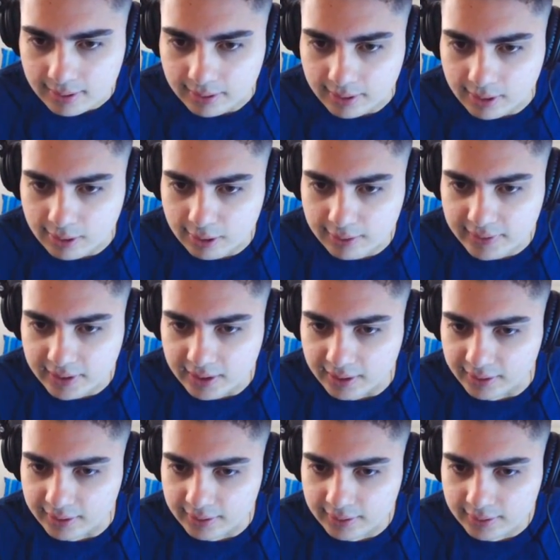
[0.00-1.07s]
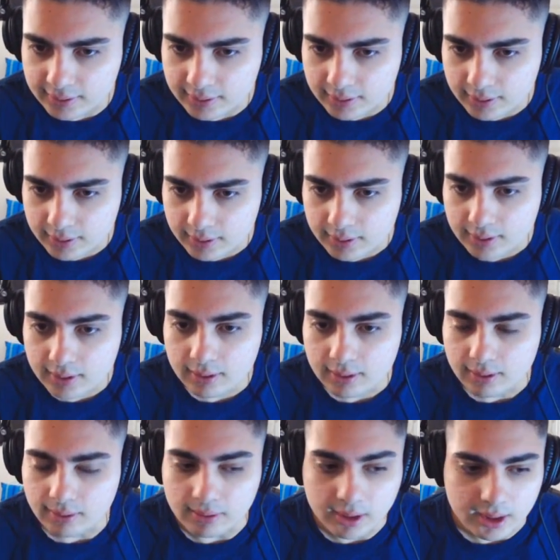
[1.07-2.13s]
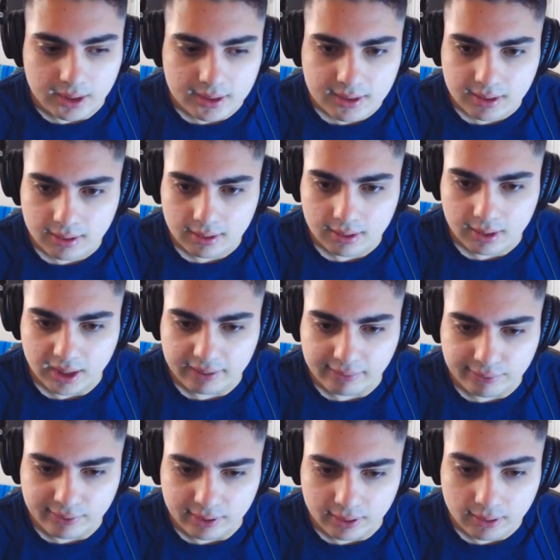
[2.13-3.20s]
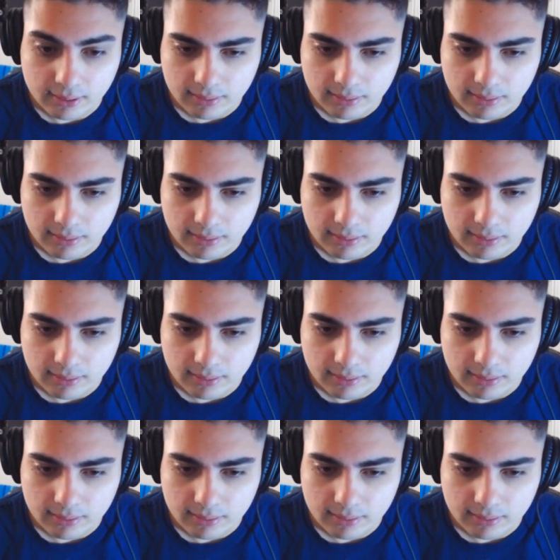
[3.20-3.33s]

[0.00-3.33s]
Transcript: Okay, go over here. Oh, nice. I have a fin.